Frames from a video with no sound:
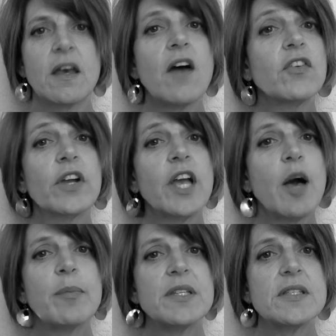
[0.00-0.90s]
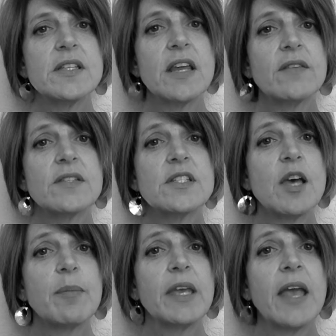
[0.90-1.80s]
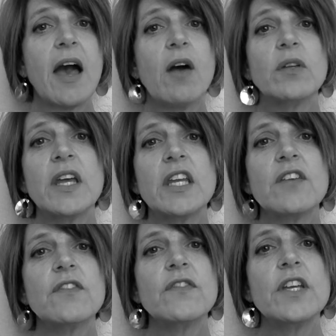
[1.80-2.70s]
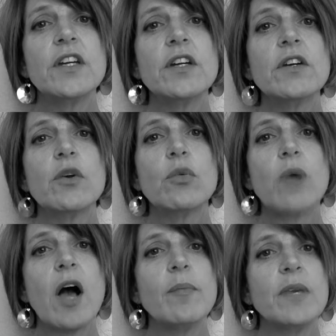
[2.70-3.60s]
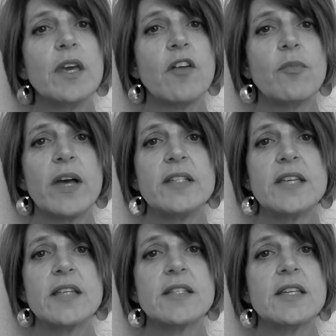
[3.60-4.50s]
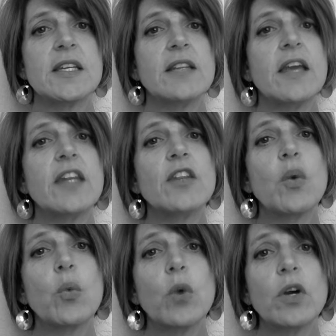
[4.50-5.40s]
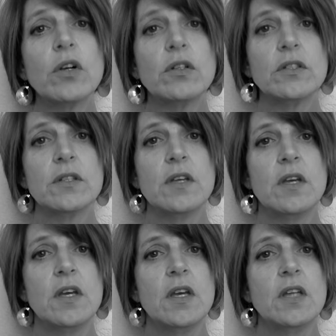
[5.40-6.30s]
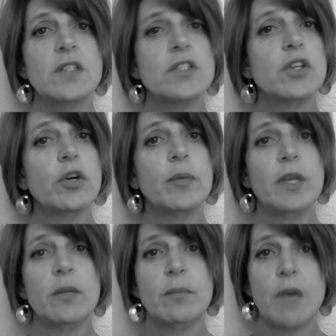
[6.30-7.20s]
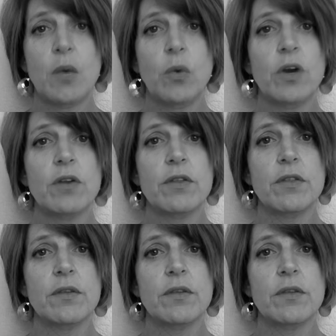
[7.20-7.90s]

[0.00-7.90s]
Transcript: Covering up instead of stepping out, letting fear rob me of my destiny, letting the world determine my worth.